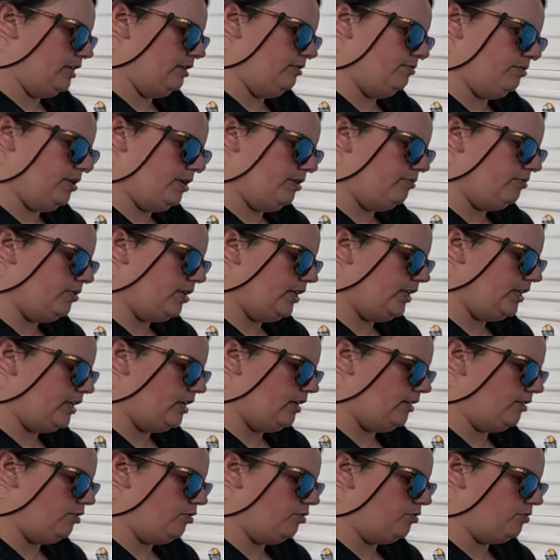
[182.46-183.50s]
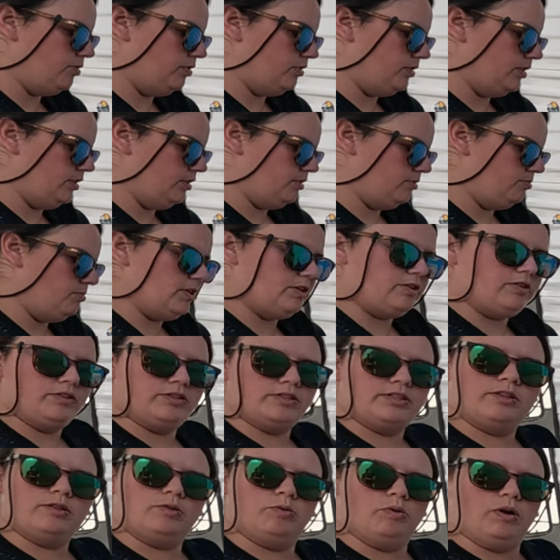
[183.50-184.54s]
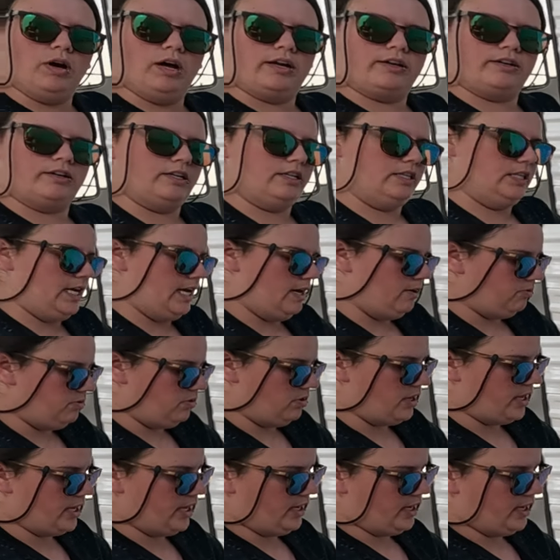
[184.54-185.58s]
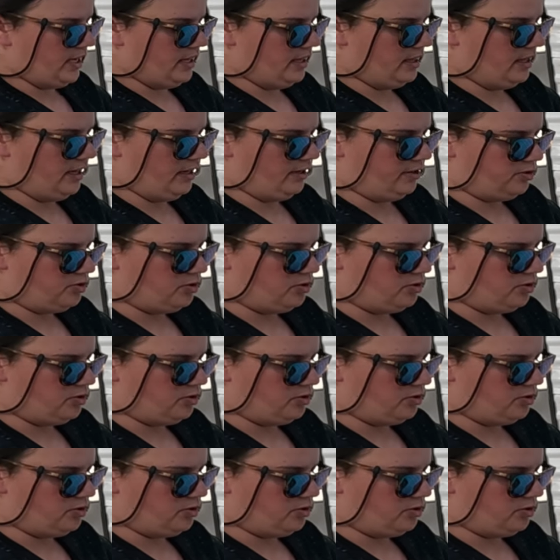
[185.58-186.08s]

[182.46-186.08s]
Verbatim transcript: and, and really all over, there's minerals in the water and that will get in there.